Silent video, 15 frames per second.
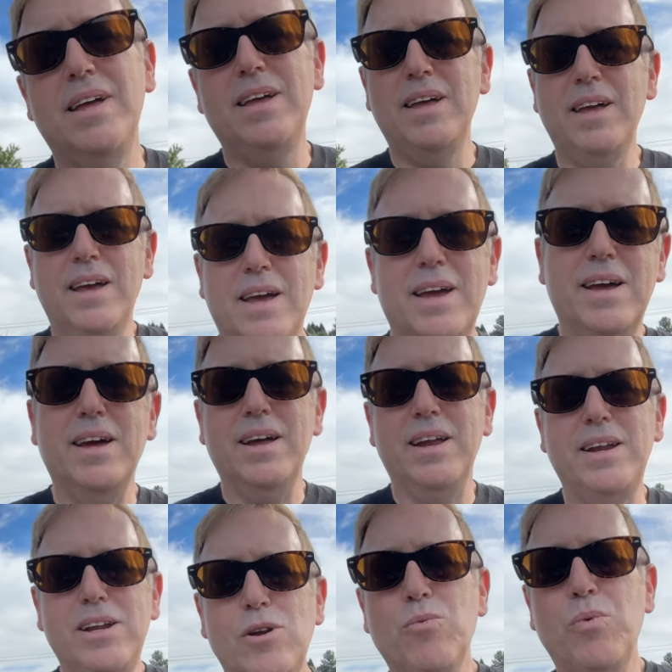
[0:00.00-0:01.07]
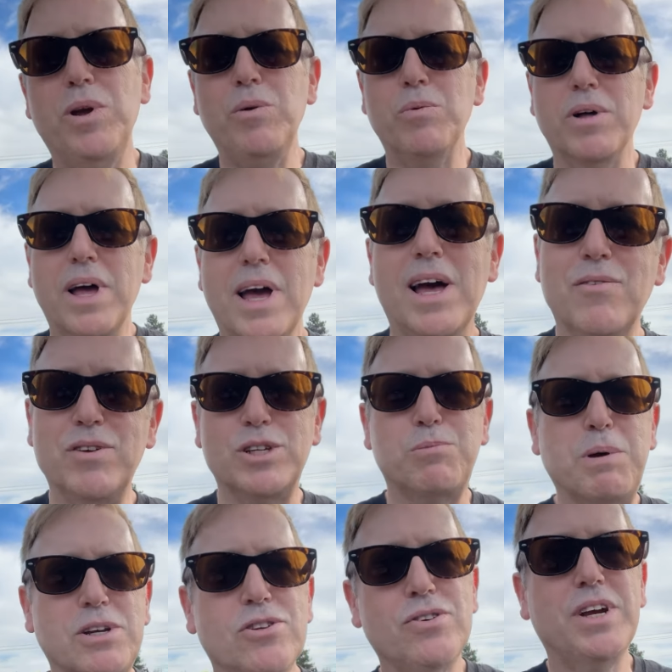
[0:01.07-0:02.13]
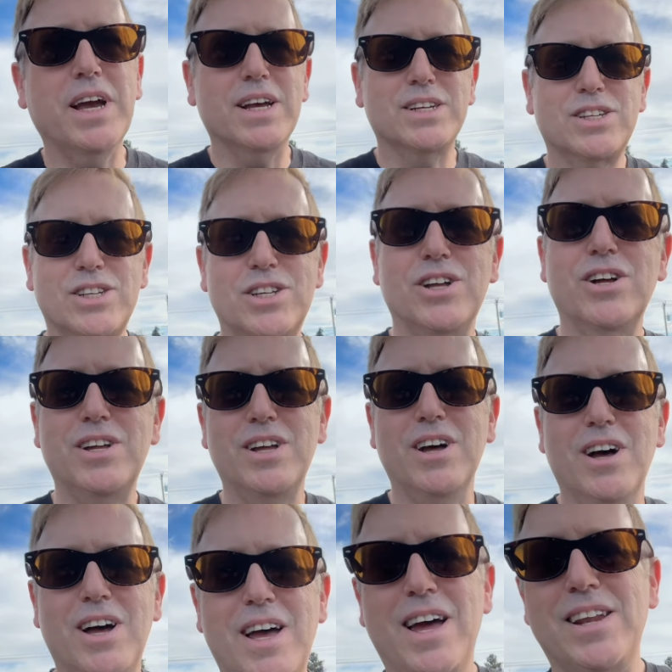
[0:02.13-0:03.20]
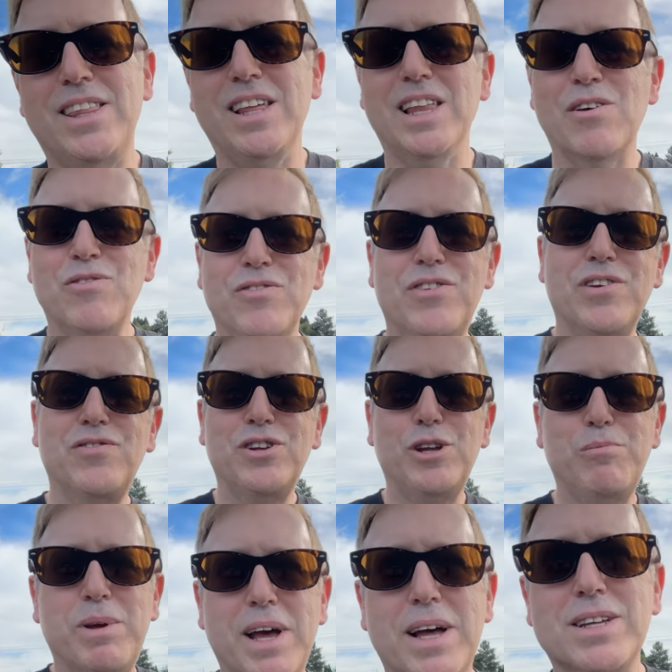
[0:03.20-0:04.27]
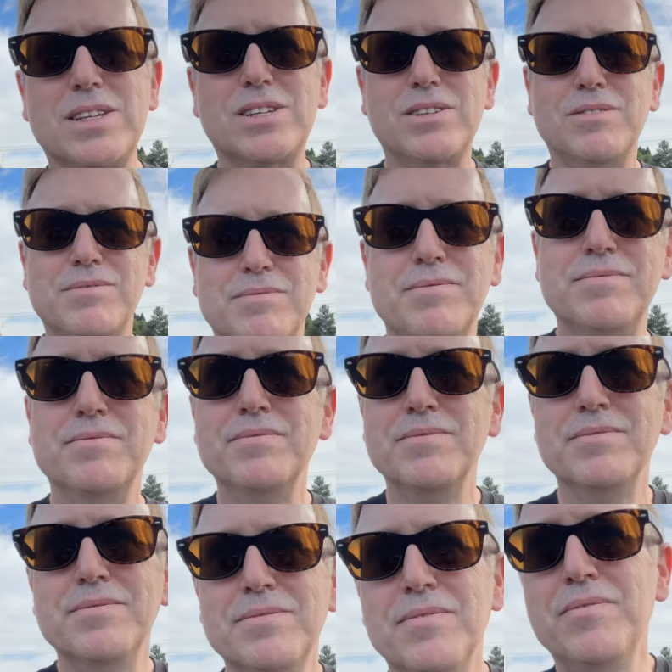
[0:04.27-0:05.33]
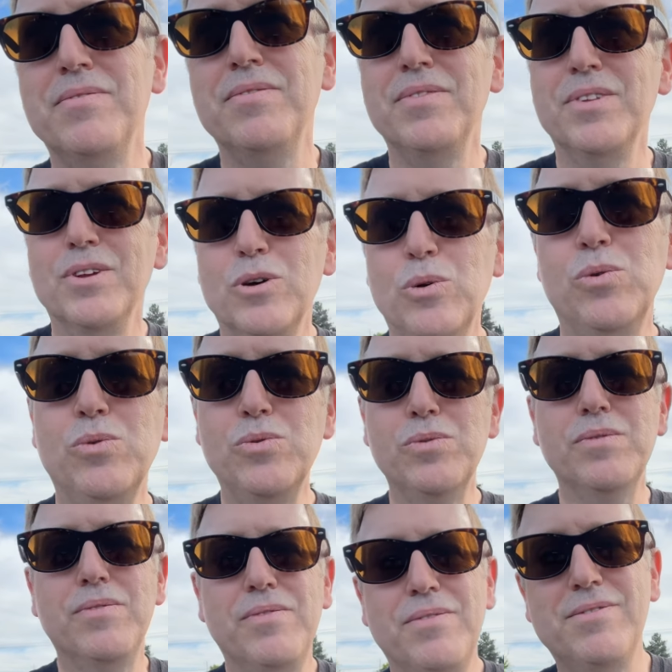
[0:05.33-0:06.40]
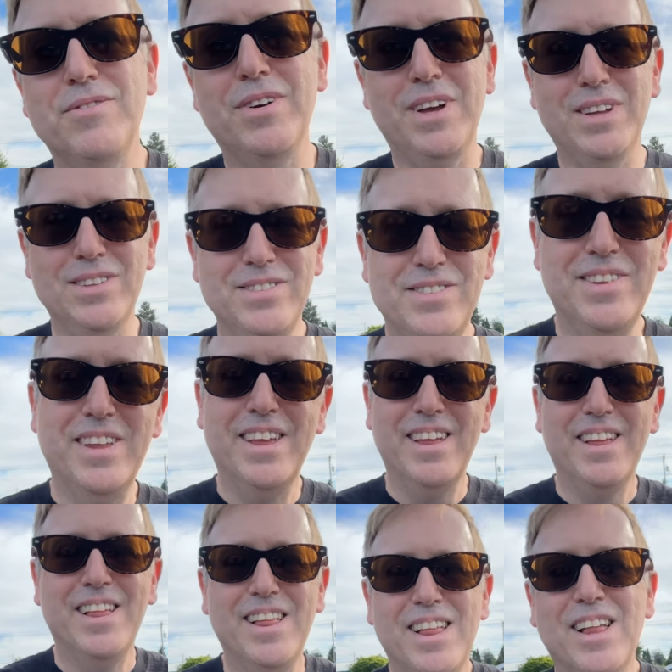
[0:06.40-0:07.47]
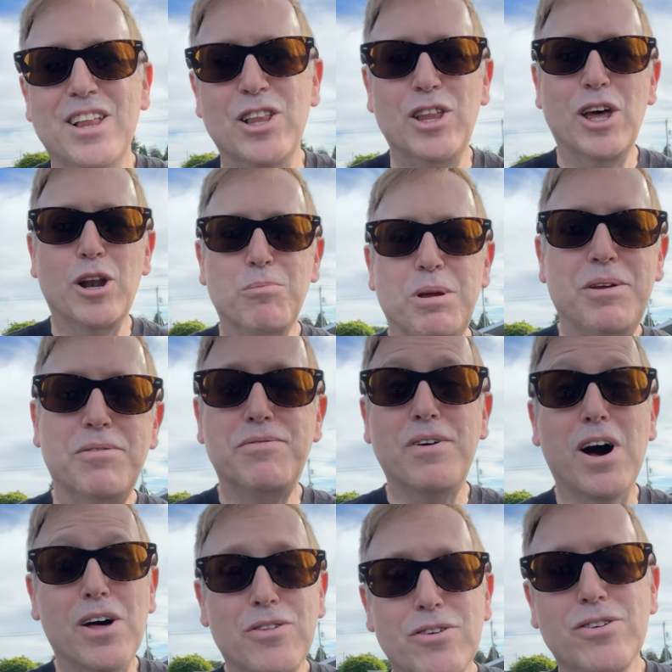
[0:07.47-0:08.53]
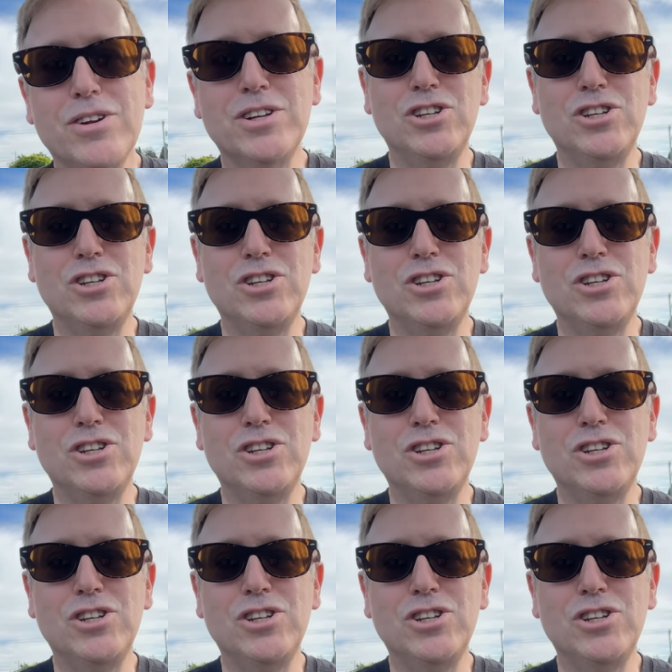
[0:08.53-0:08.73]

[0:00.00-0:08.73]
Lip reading: And we will have a special guest at the 11:15 Mass. Who, you know, that'll be Father